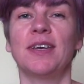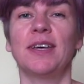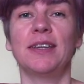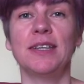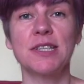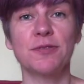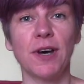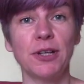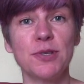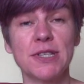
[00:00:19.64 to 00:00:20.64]
In this
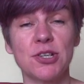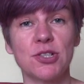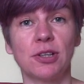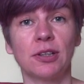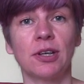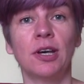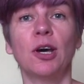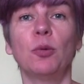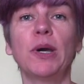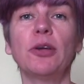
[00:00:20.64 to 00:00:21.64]
final session,
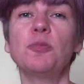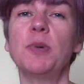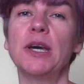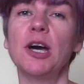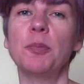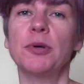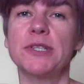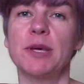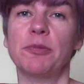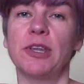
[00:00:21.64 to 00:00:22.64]
we're going to pick up on
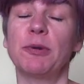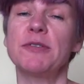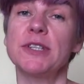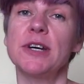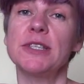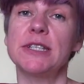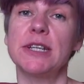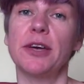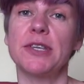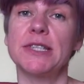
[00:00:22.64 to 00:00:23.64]
something we've started in
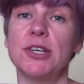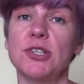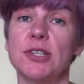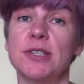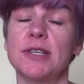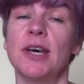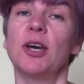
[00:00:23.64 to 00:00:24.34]
other sessions,